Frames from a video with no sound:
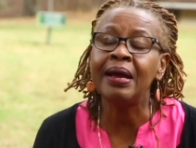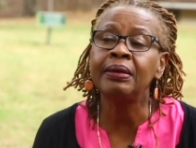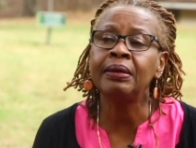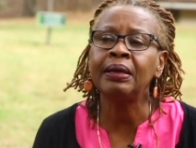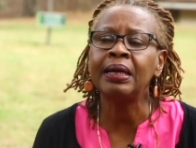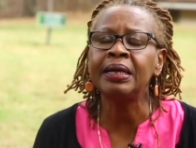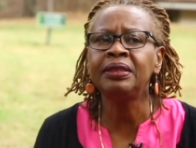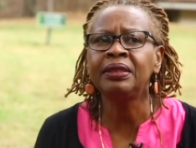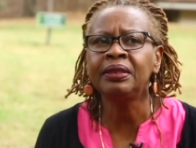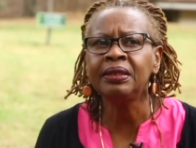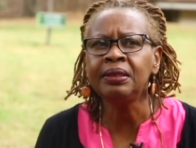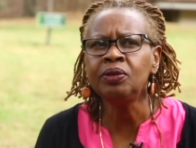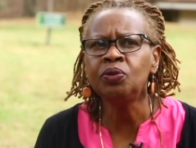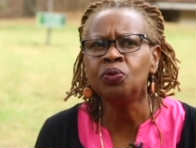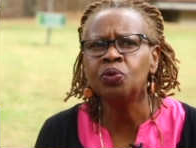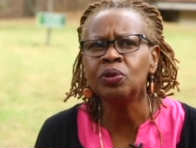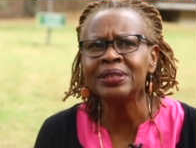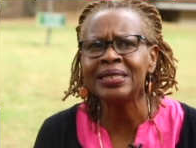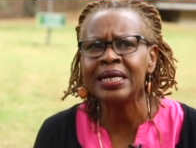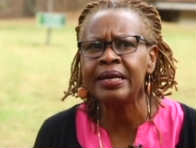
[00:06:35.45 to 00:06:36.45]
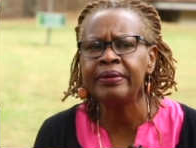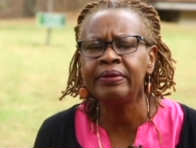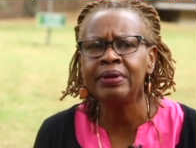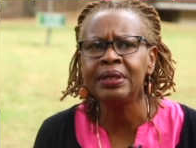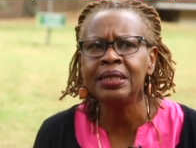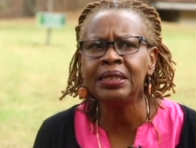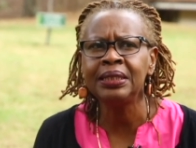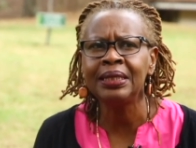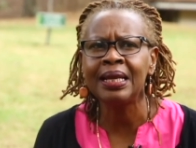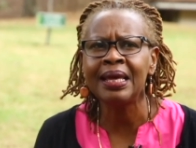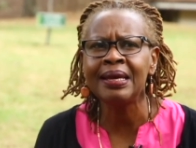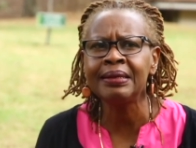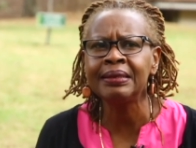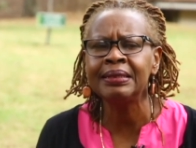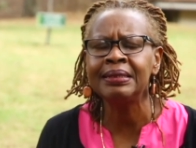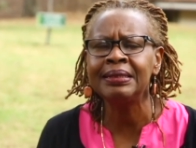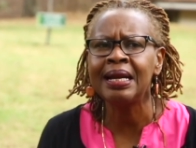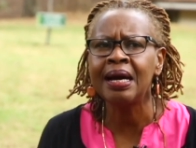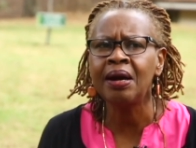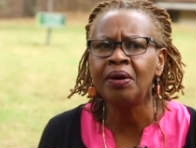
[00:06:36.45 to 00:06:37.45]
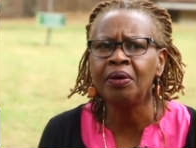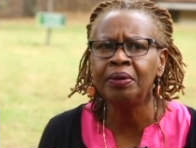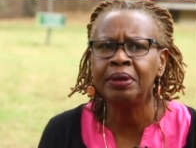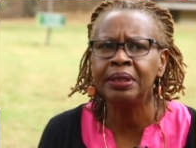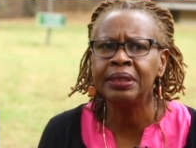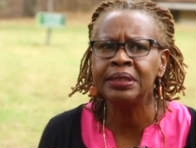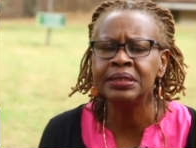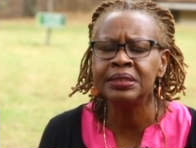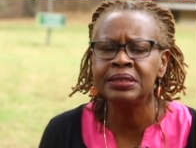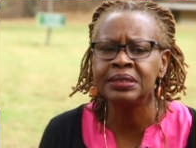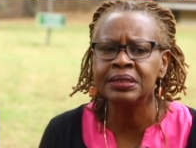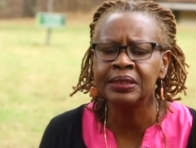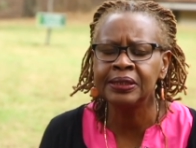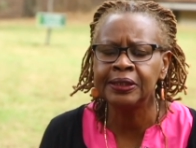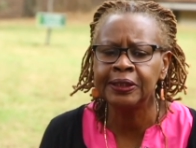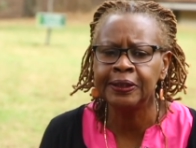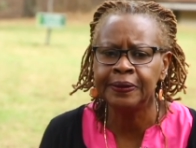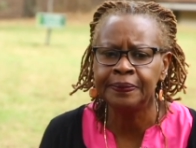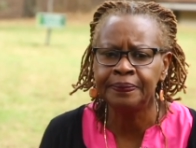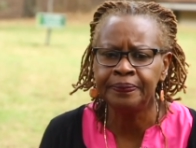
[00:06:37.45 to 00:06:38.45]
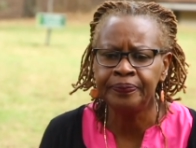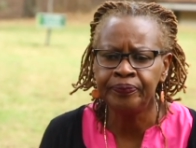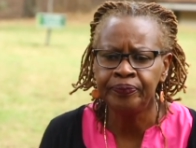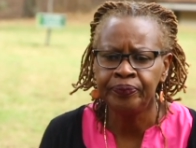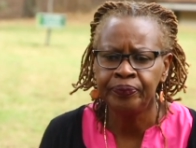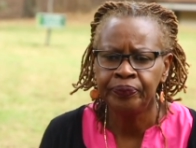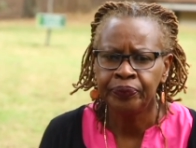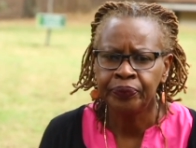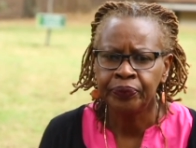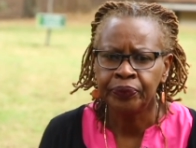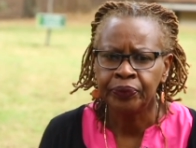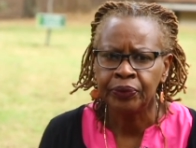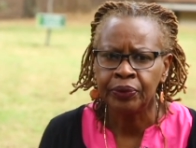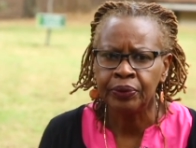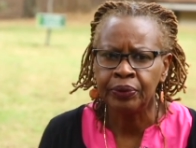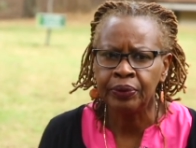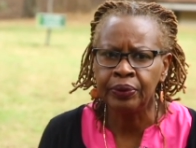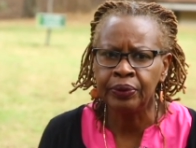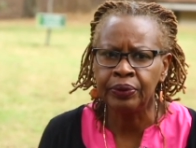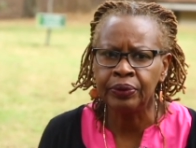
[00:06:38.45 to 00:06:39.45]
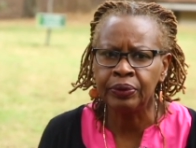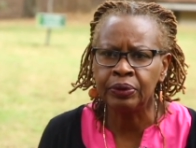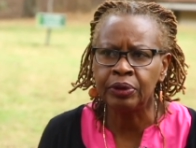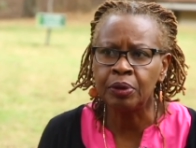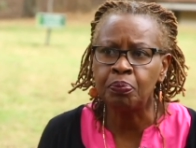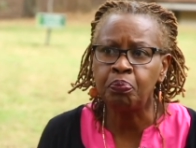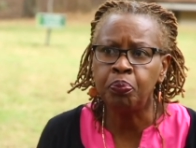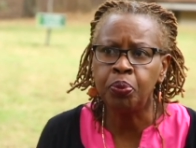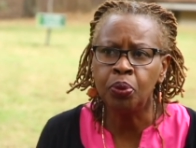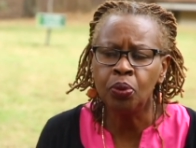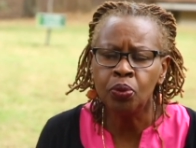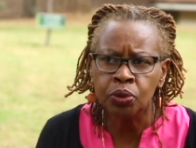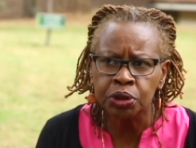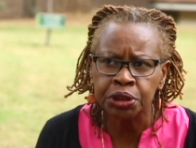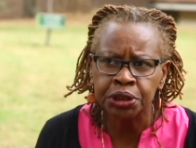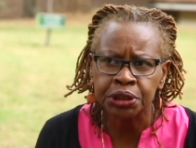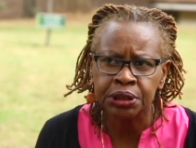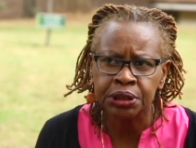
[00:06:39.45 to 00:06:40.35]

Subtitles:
I think what I really like now is the push